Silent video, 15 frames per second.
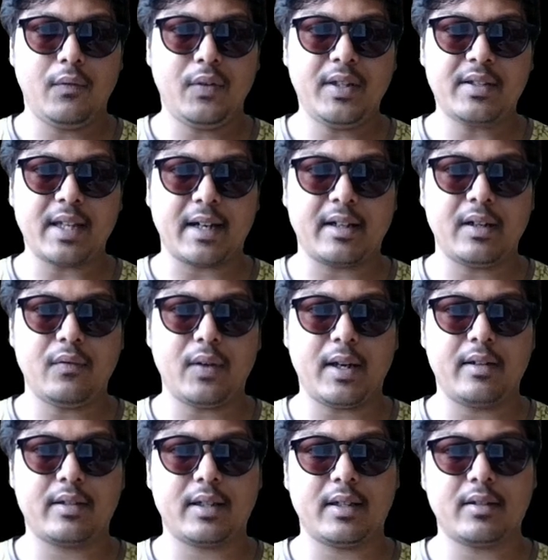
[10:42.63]
If he
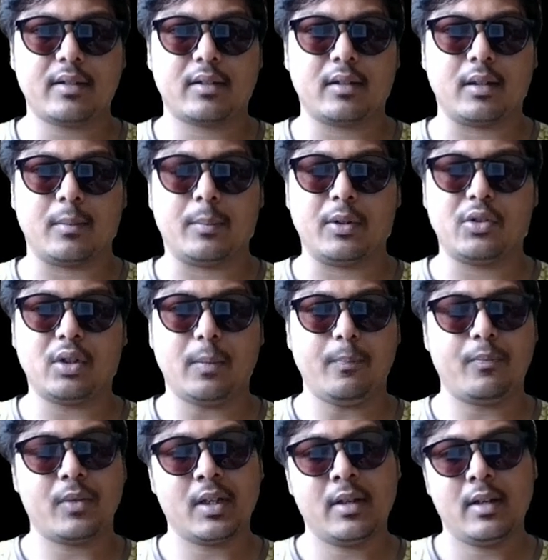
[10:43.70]
sacrifices the
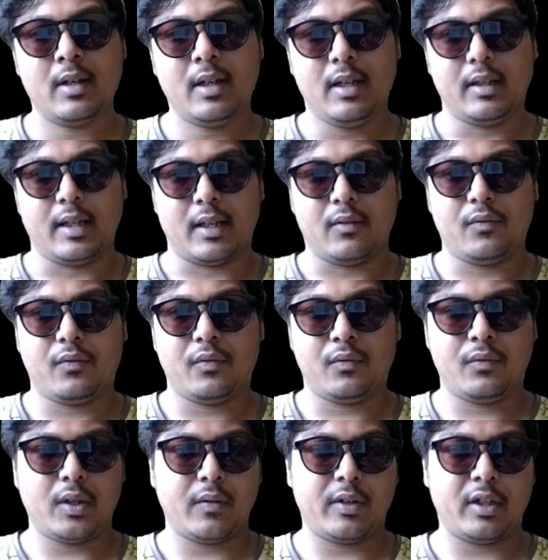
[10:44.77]
bishop, then
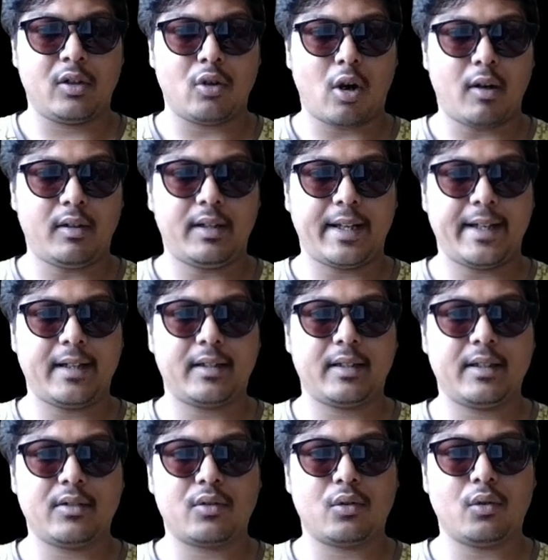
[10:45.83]
we will not
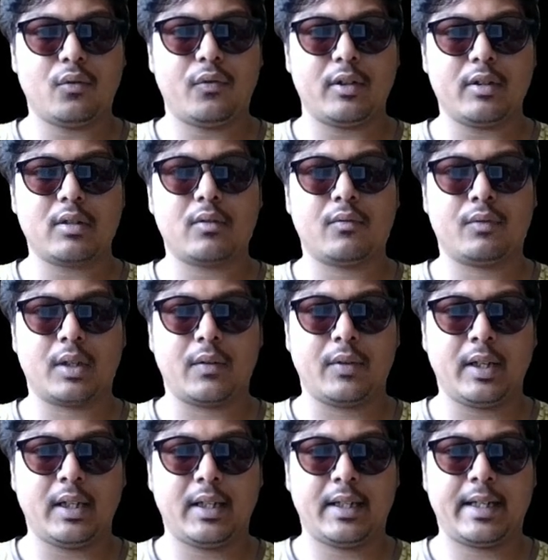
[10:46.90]
take this rook first, we
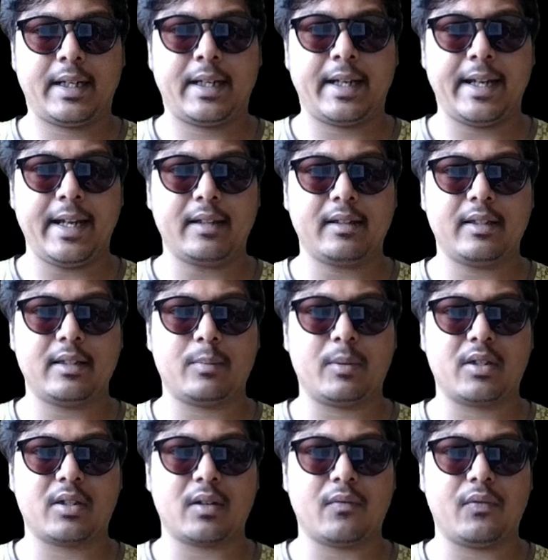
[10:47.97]
will take this
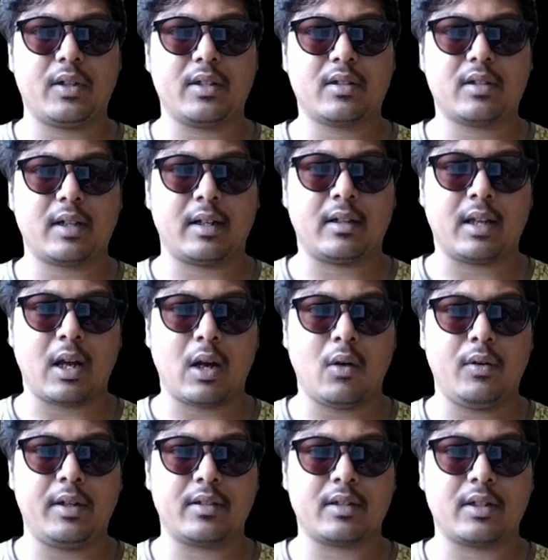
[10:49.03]
bishop first, and
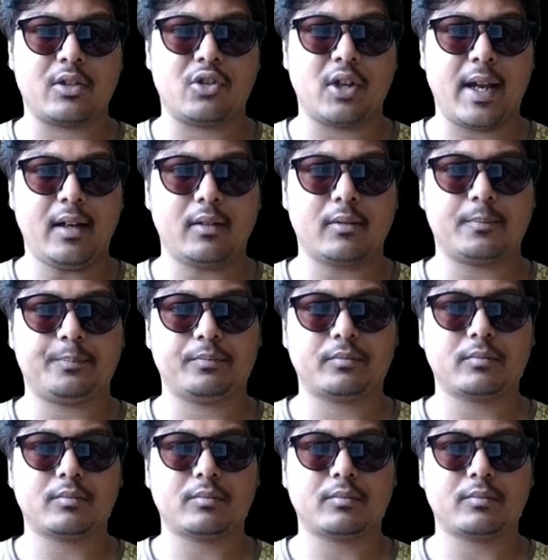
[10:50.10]
now it is a check.